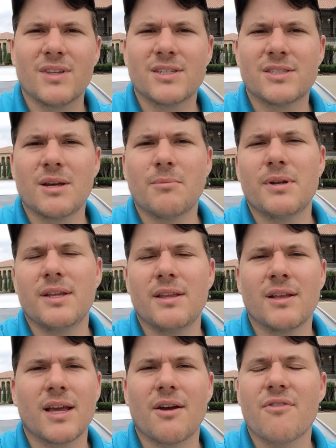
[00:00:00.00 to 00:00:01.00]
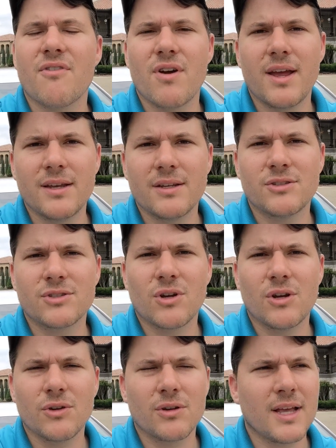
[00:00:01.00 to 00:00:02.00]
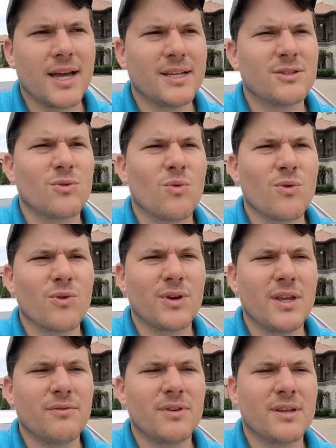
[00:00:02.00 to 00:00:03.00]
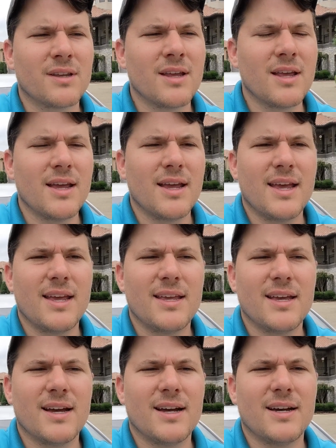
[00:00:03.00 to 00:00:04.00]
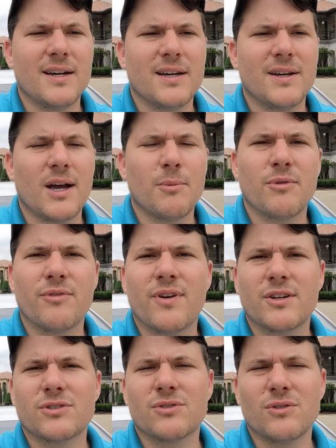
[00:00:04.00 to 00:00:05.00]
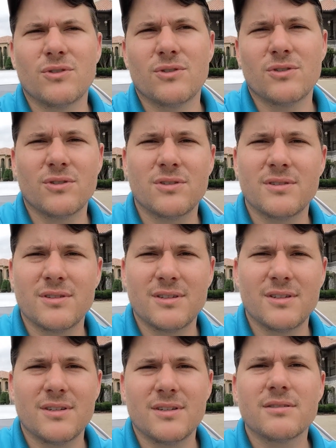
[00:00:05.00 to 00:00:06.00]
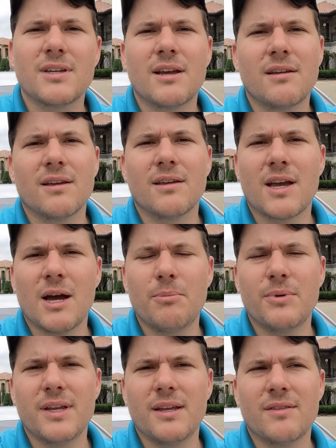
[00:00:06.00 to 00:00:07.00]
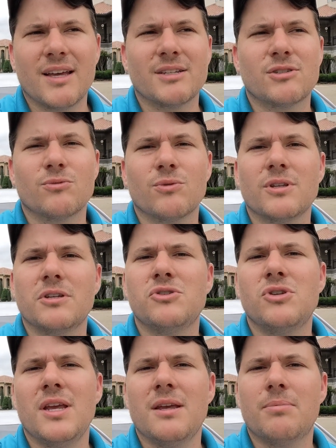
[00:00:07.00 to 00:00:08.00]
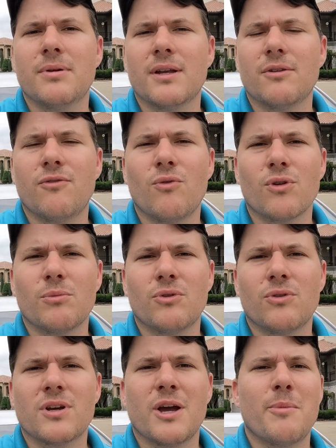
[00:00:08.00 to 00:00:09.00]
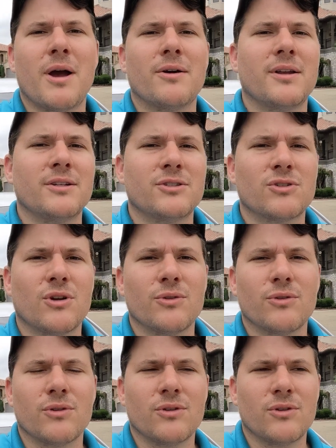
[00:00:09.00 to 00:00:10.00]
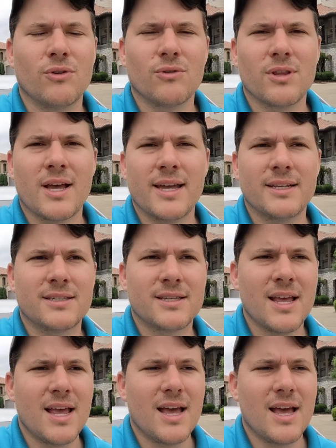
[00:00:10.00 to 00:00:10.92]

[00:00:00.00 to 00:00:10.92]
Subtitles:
somebody like a friend install your lights, or even a professional company that's really cheap and affordable come out and install your lights.